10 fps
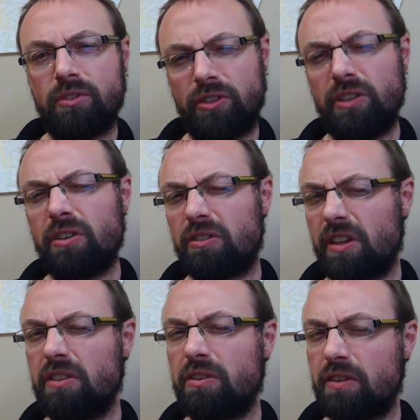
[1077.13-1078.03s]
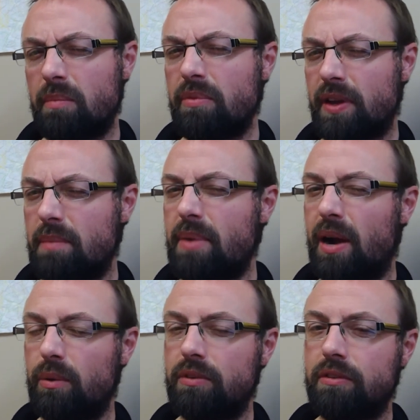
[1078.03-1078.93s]
Jesus said something
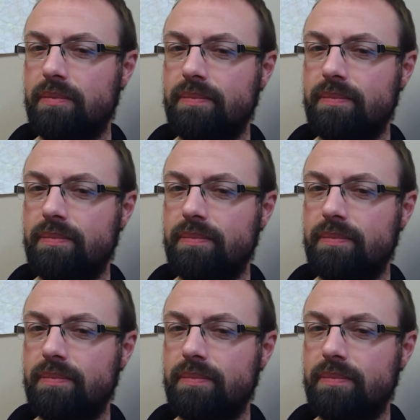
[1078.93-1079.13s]
about